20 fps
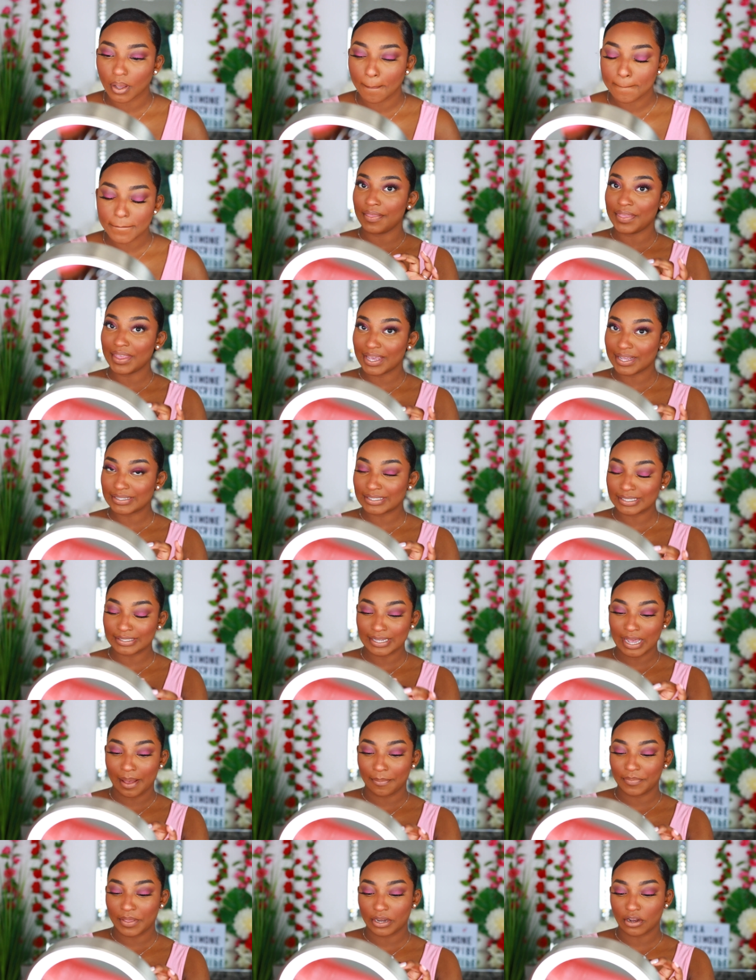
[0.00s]
And then to
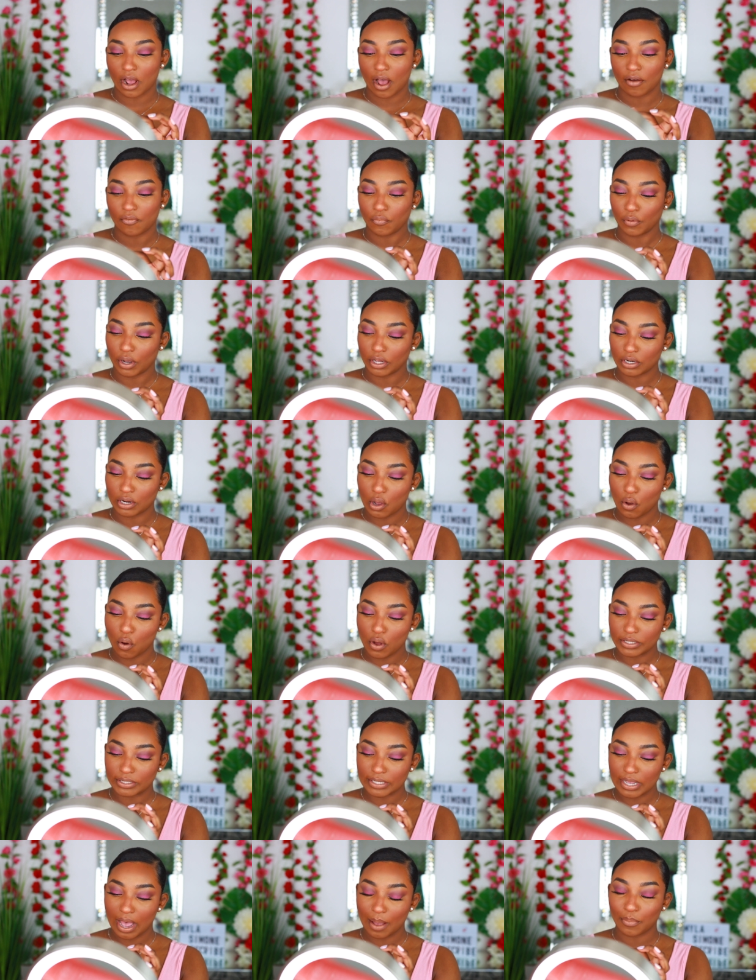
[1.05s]
top that off, we're gonna go
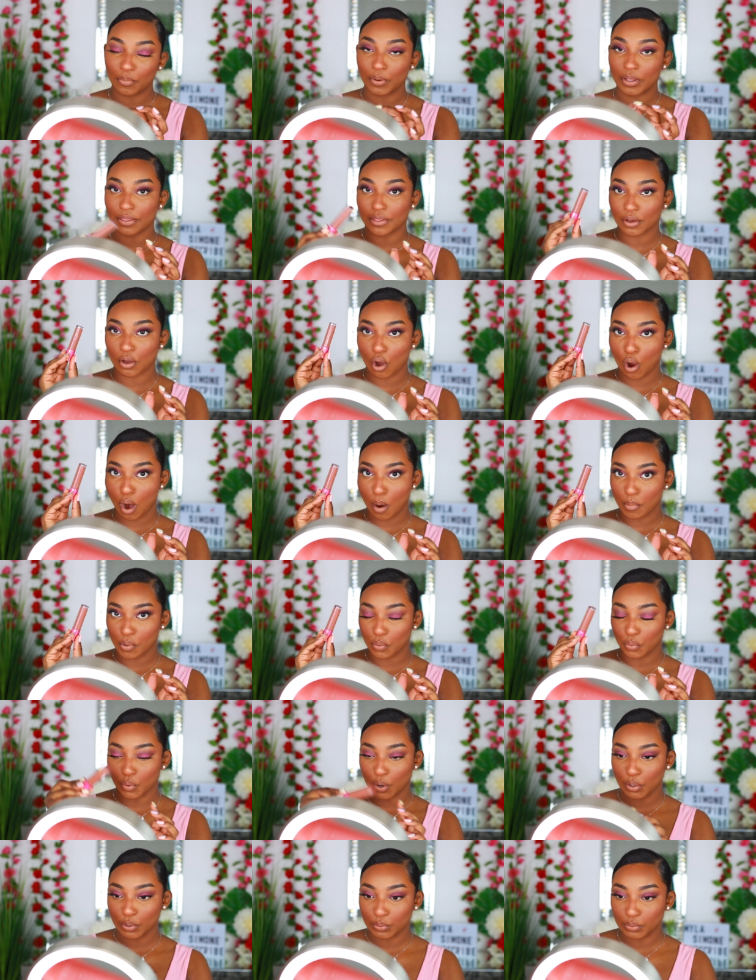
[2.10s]
on top with
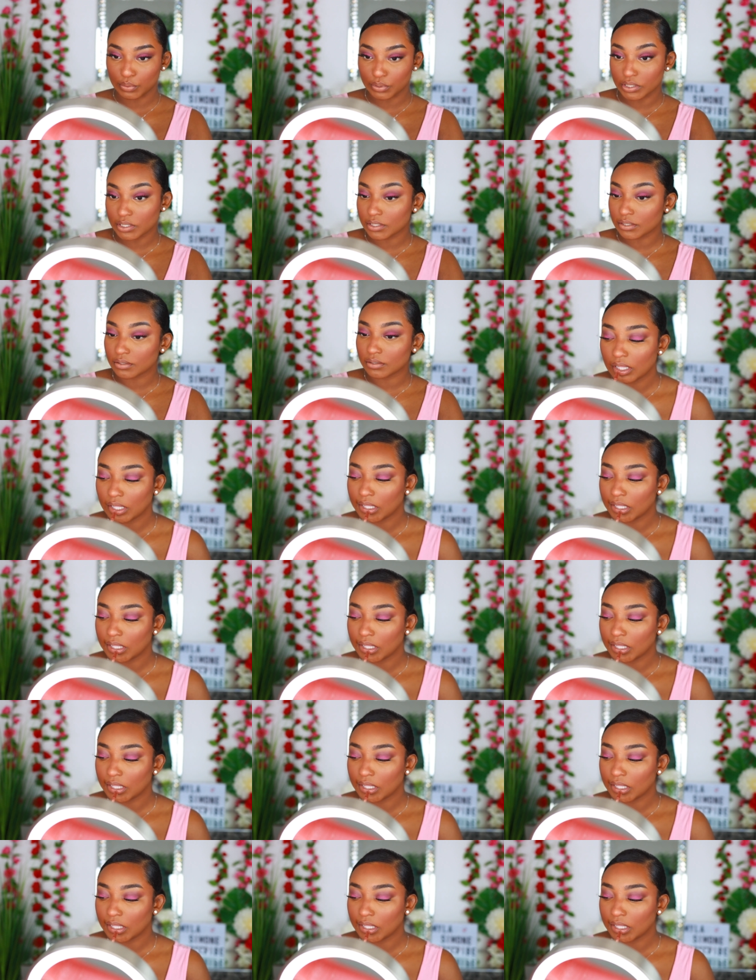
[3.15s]
Caramel Rose.